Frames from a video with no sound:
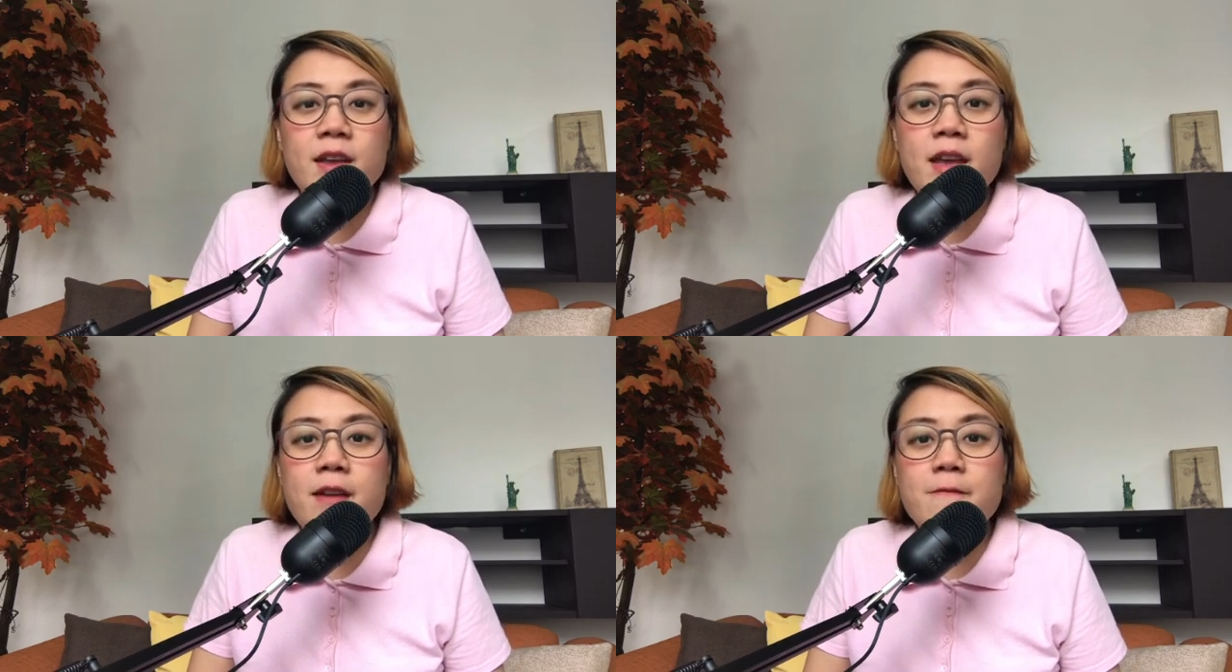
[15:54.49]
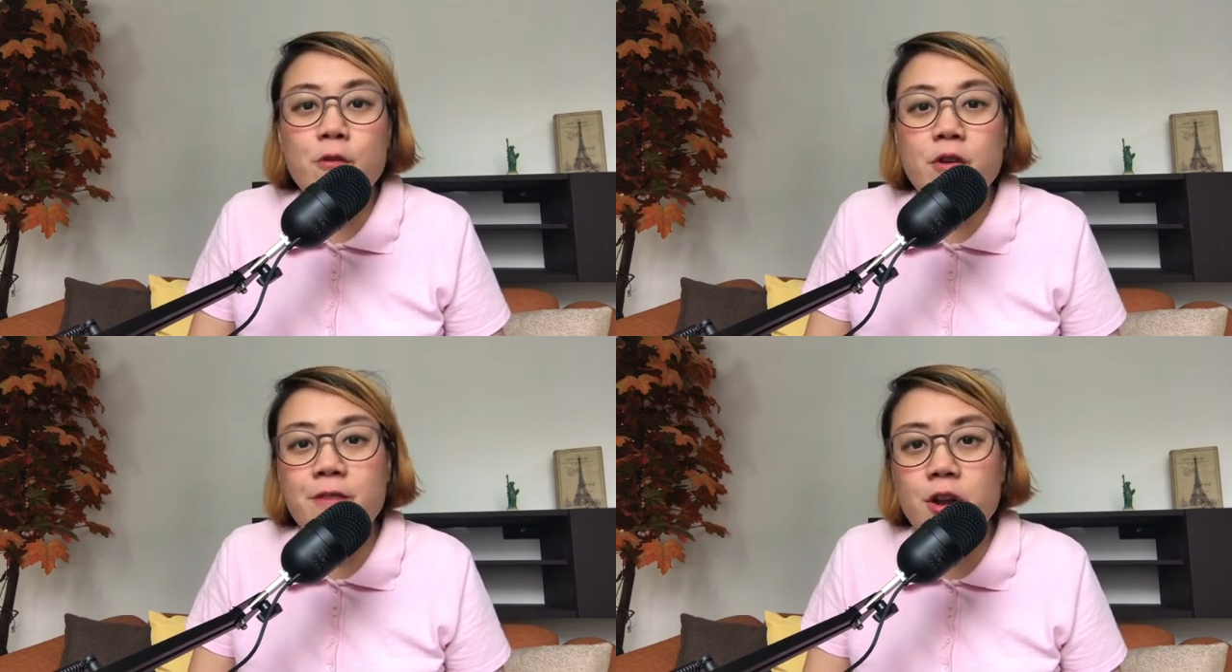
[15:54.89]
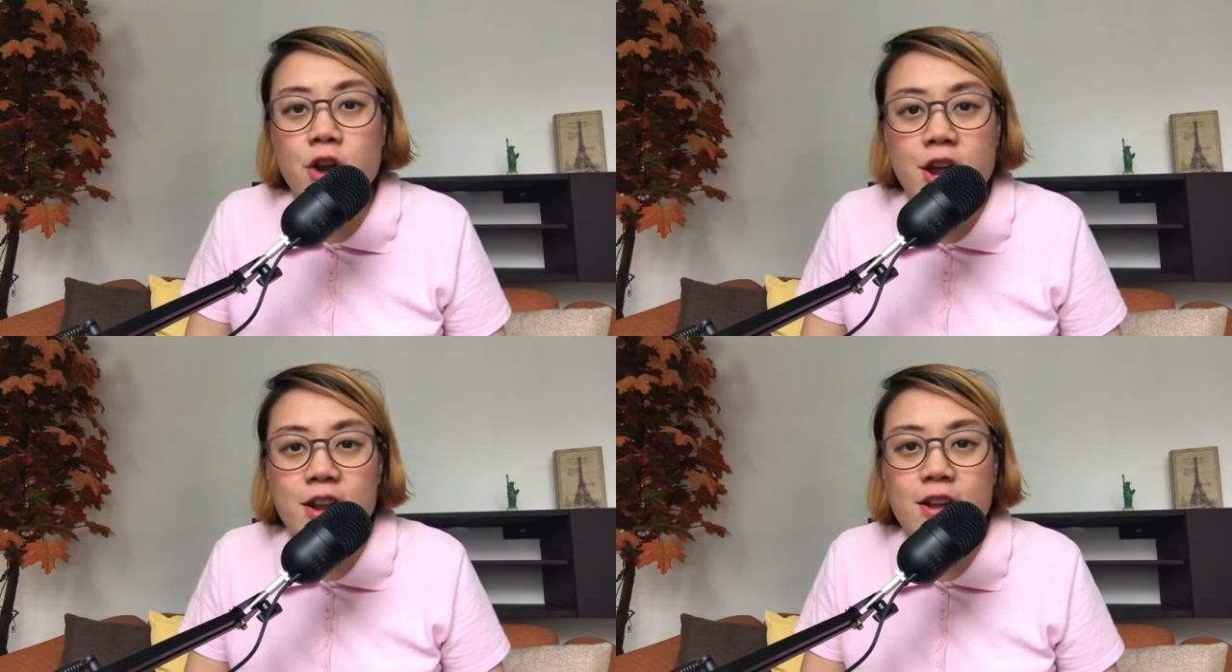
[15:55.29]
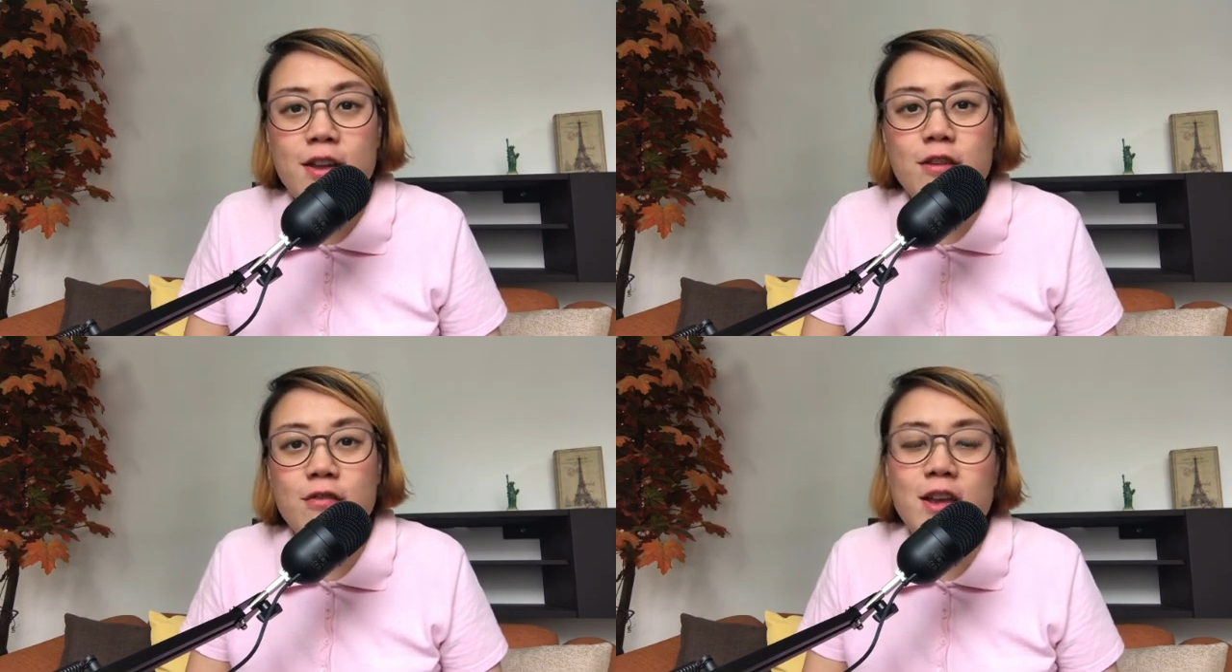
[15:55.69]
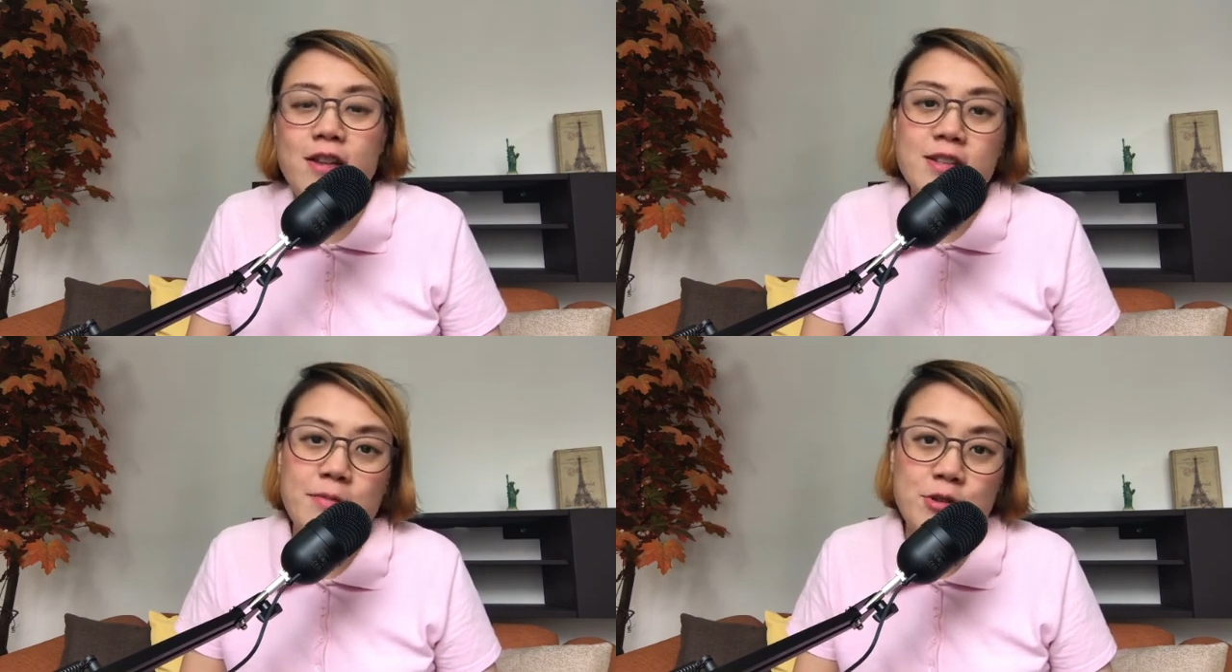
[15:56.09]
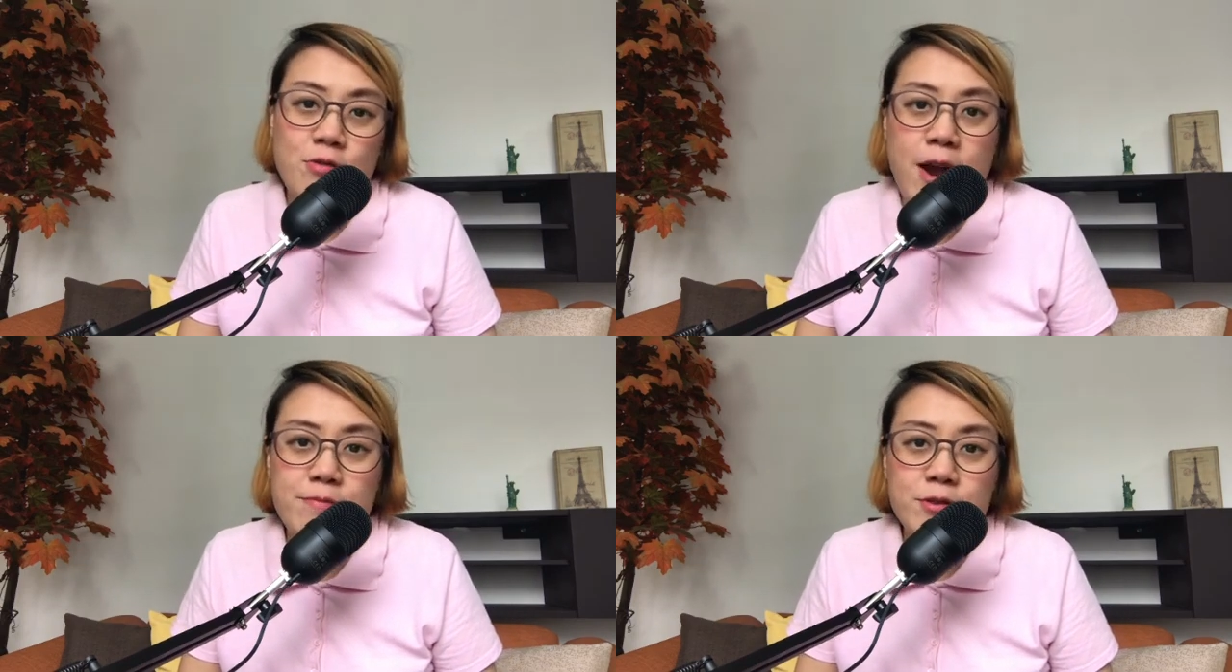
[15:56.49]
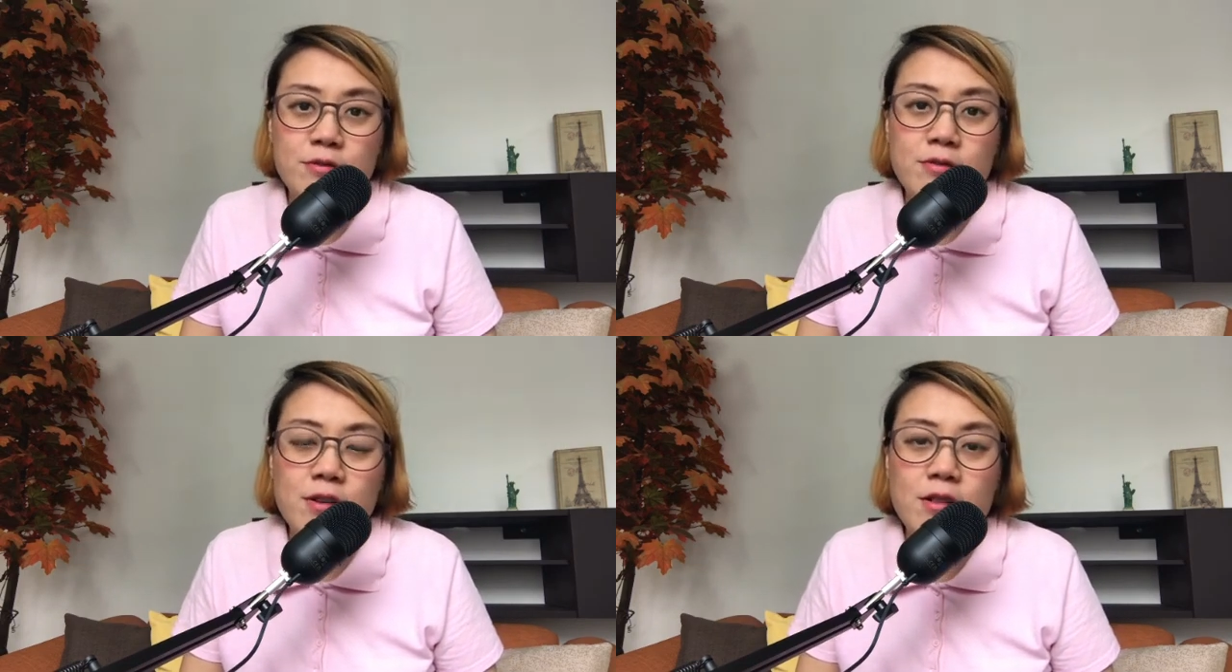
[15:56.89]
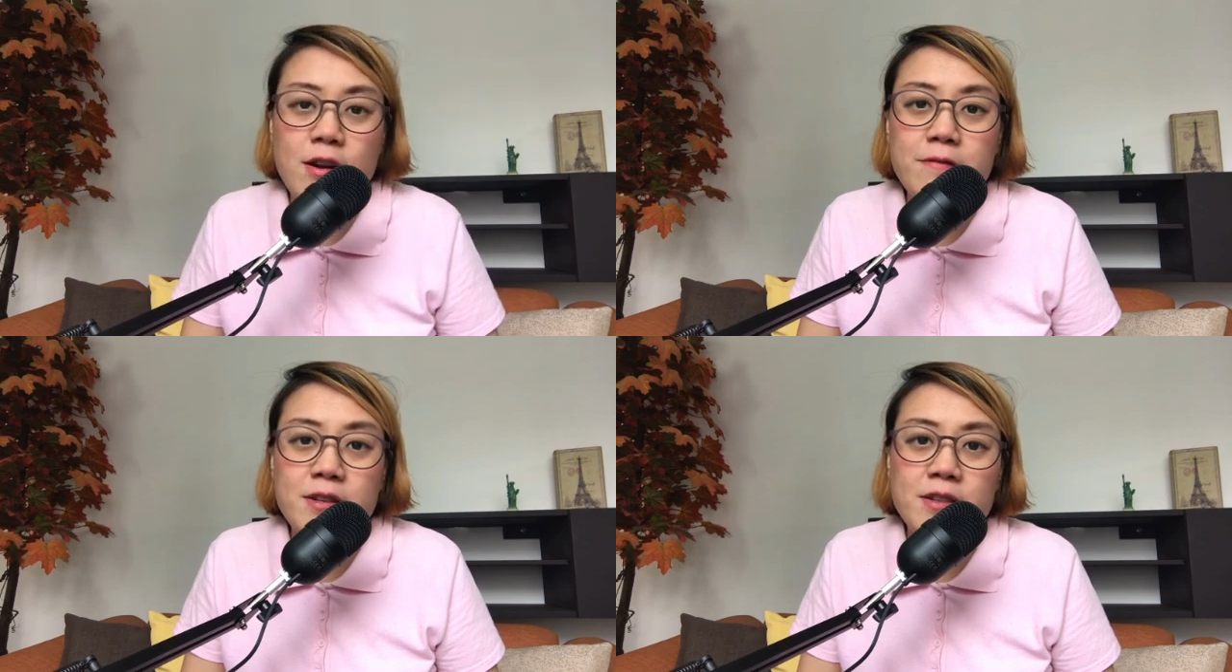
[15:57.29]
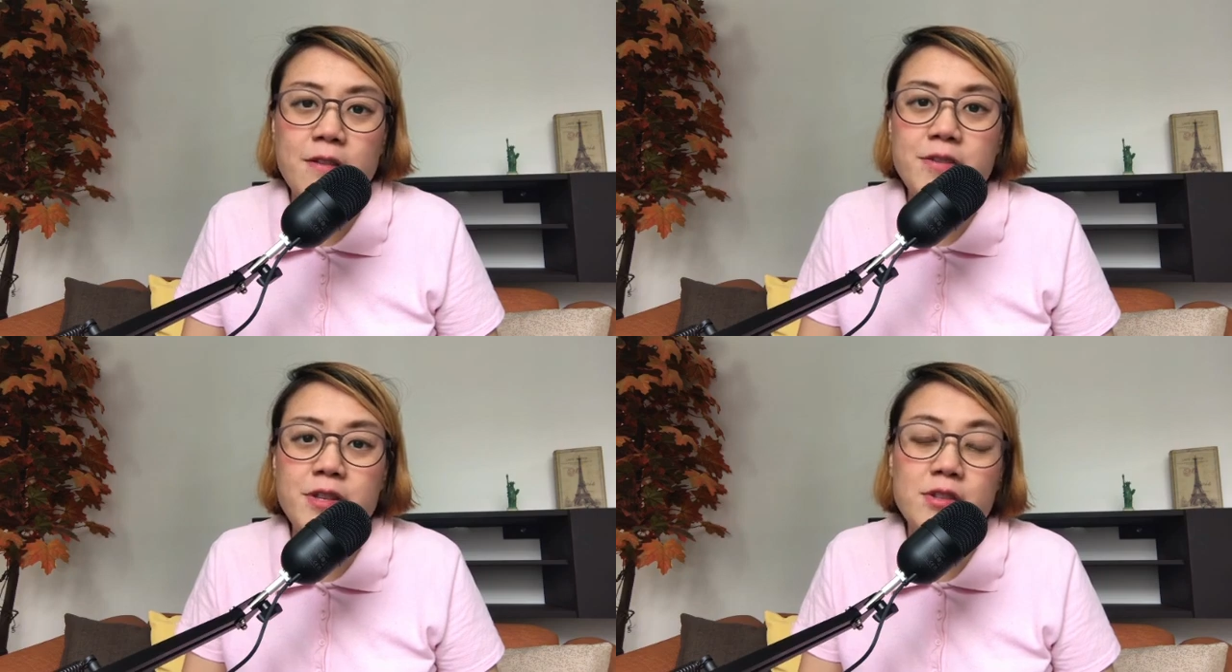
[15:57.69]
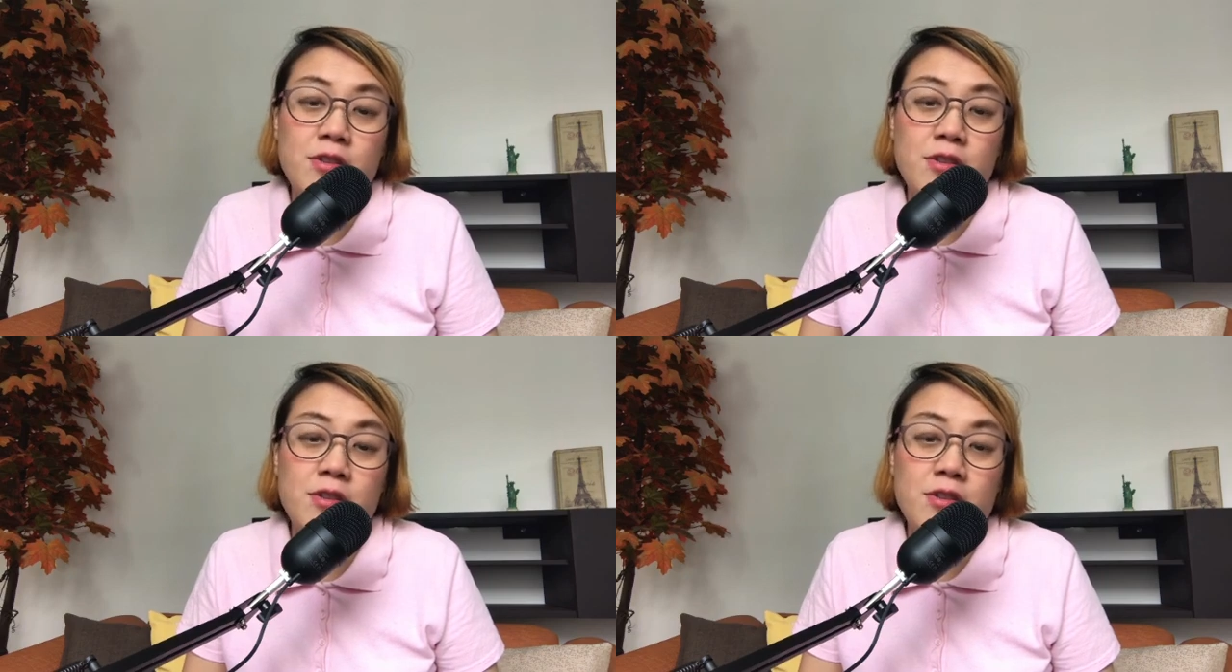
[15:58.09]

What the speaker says: And for video editing, you can subscribe to a lot of the services.